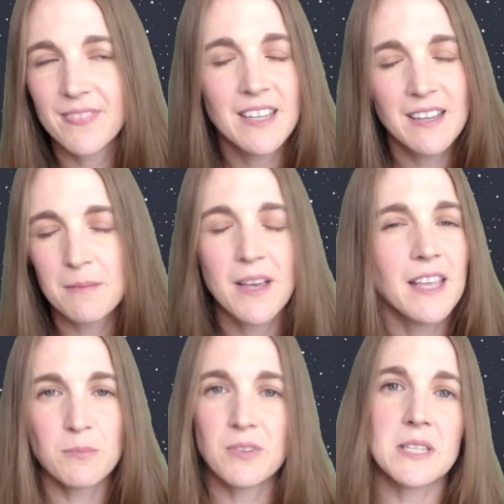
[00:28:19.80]
I'm not
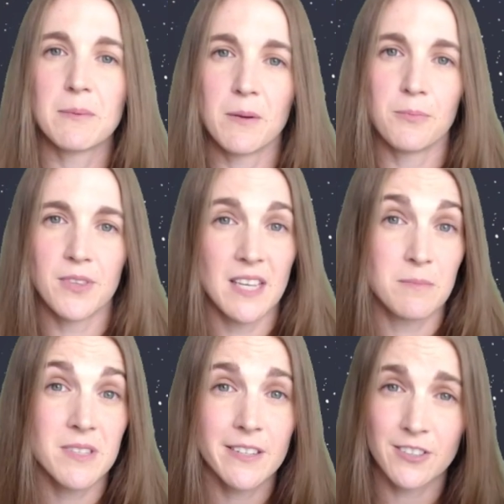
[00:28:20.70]
able to come up with
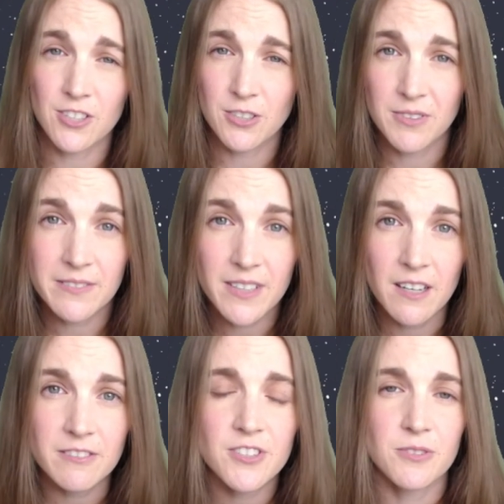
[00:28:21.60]
names that are intuitive
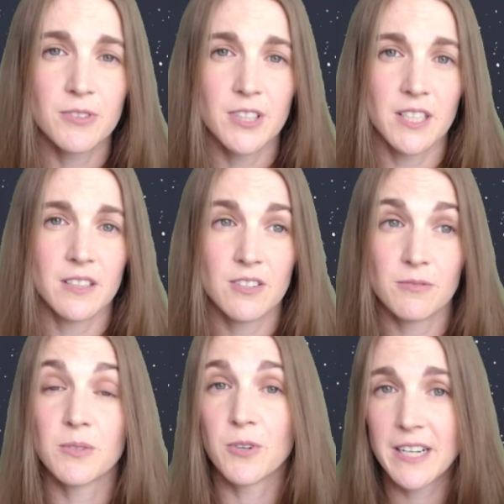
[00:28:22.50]
enough to
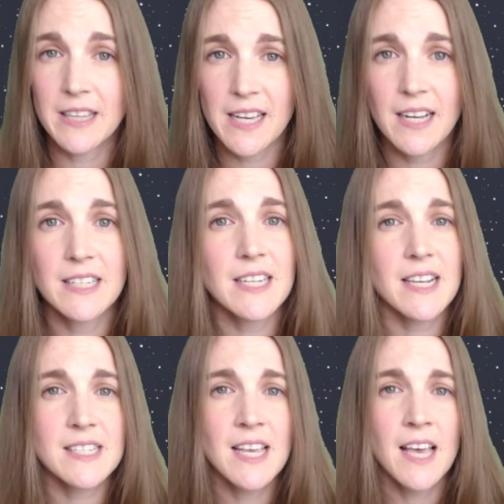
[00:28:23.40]
really work in that
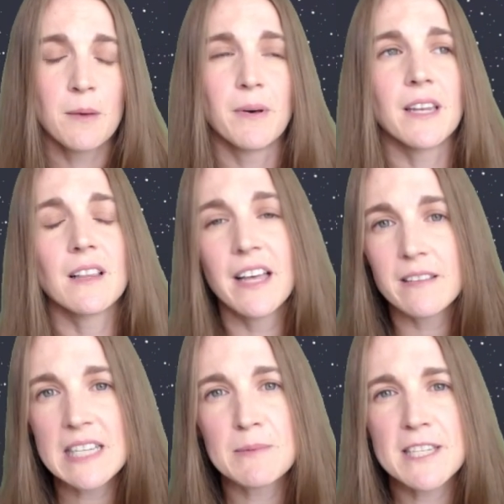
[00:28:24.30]
context. But a lot
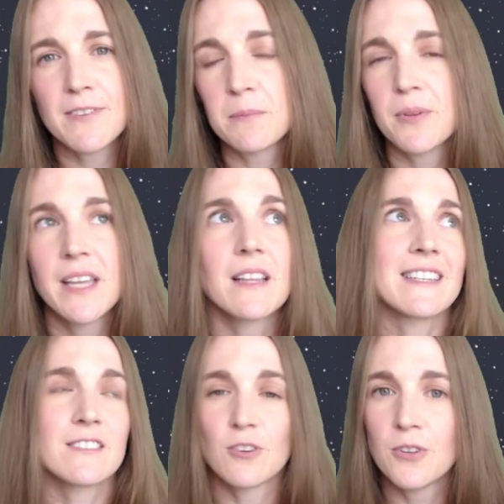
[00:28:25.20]
of times if I'm playing
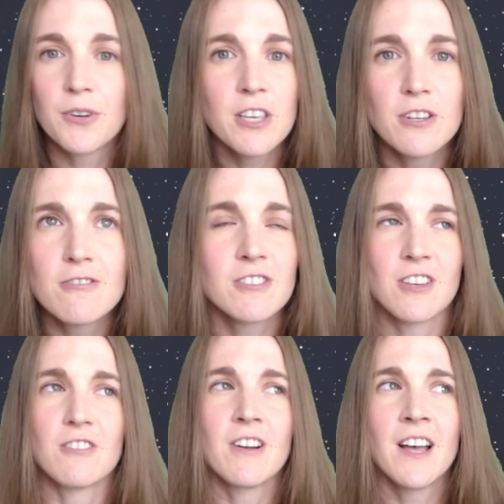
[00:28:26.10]
like solo queue,
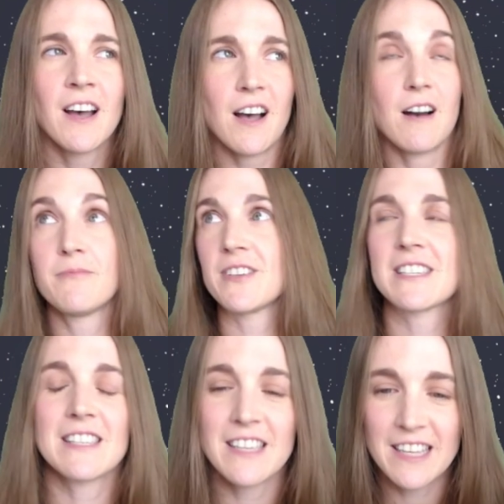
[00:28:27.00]
so
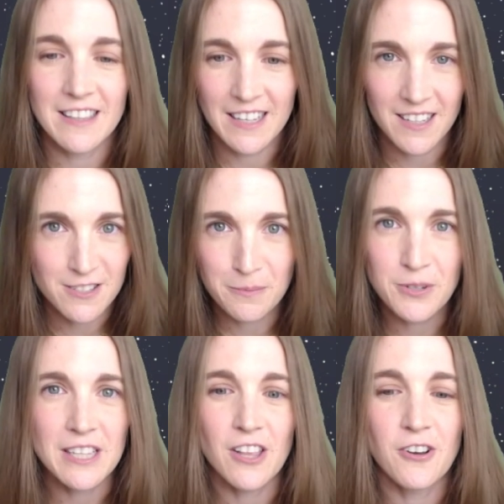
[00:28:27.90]
obviously the odds are
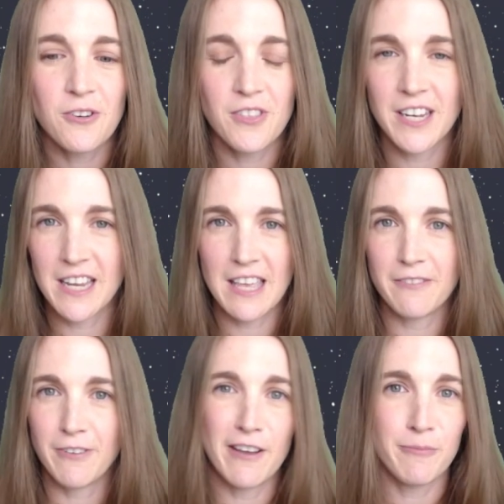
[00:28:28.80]
pretty low that any
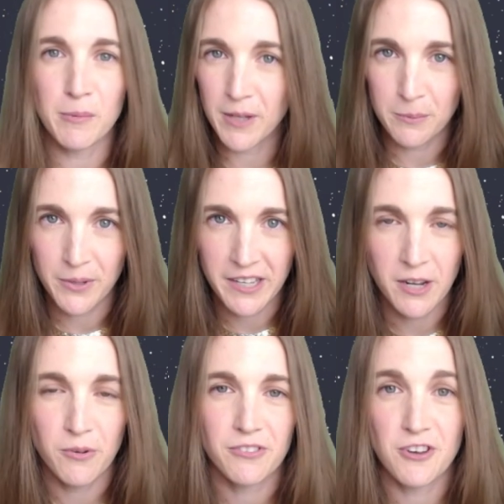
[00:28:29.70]
5 people I'm
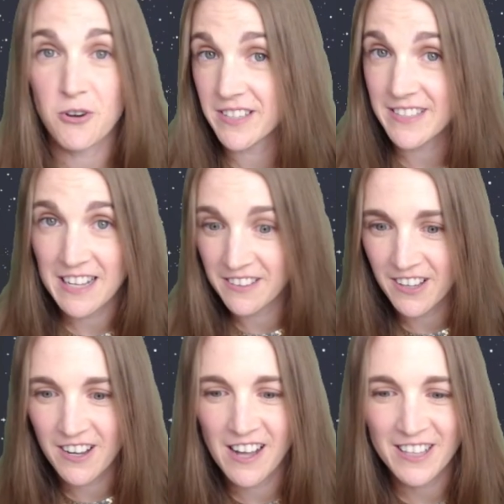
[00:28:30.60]
playing with know exactly
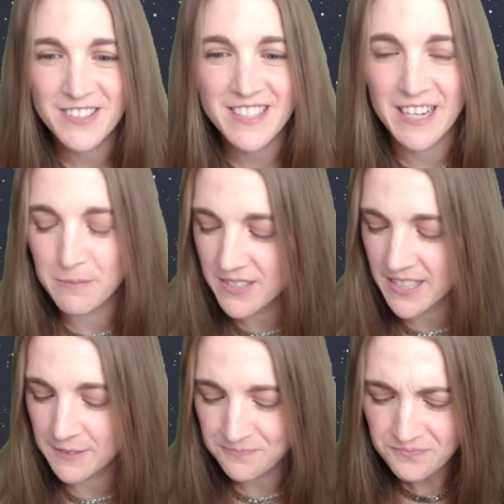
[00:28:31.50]
the callouts that I'm
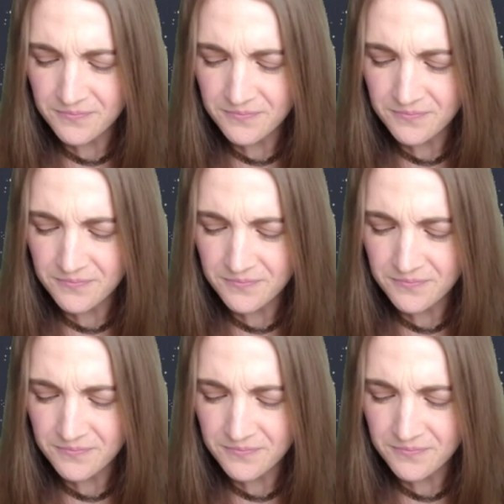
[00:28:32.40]
using.